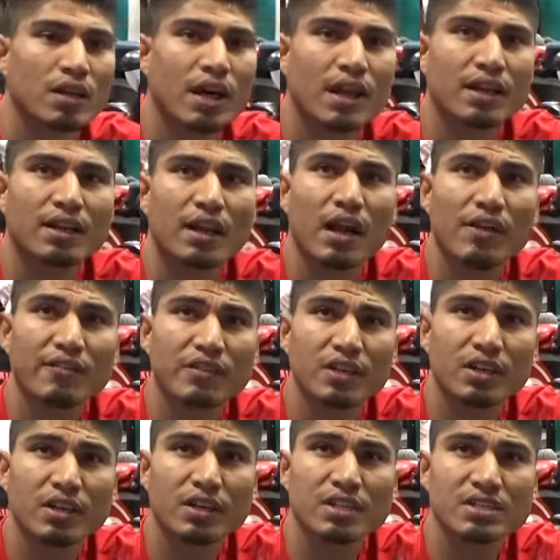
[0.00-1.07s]
Gennady
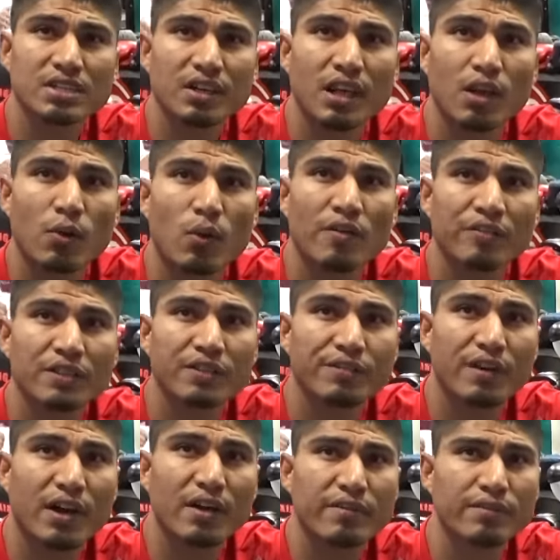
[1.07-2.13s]
Golovkin against Canelo one
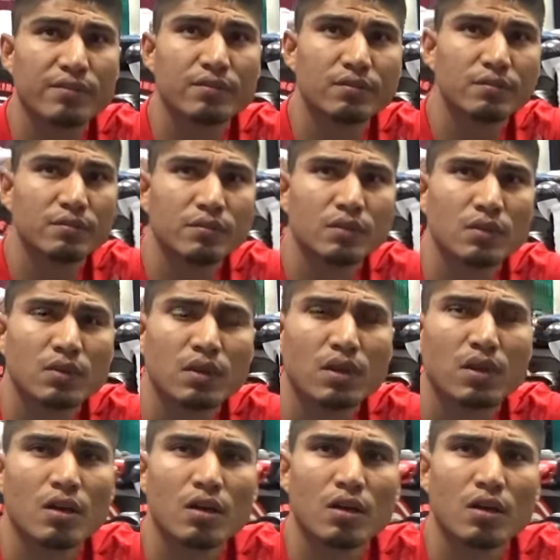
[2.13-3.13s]
fifty-five. What's your time in the